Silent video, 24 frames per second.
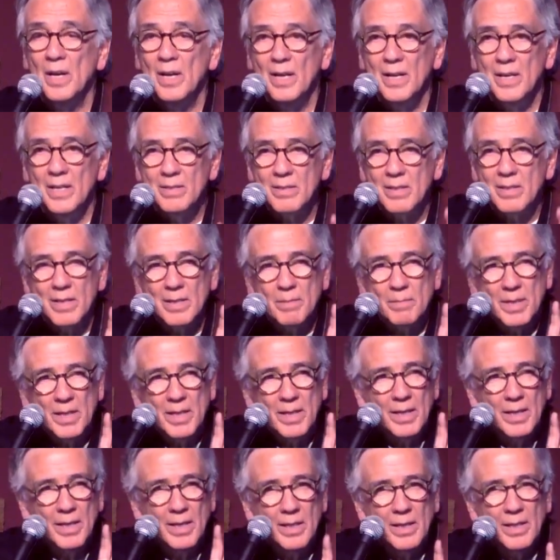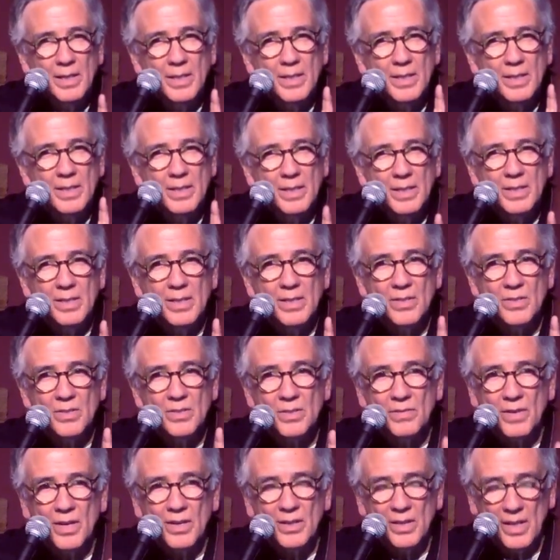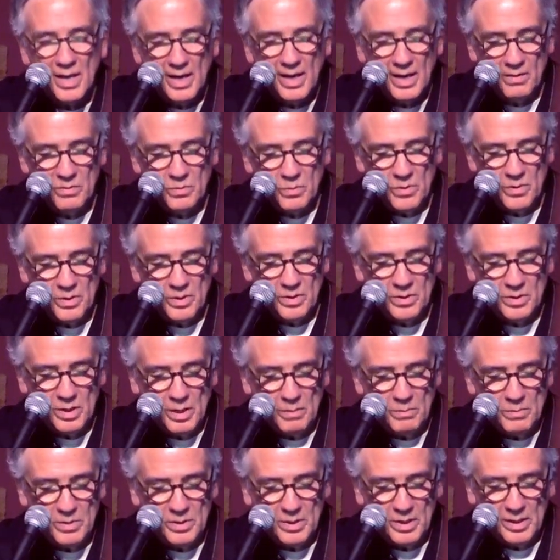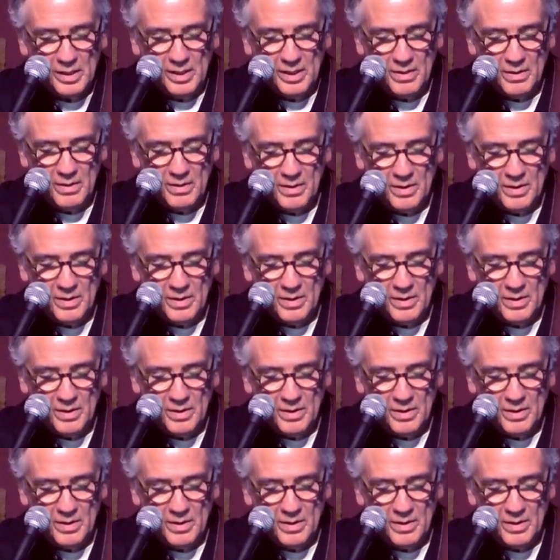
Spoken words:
It's going to be in the details of our lives where this comes clear.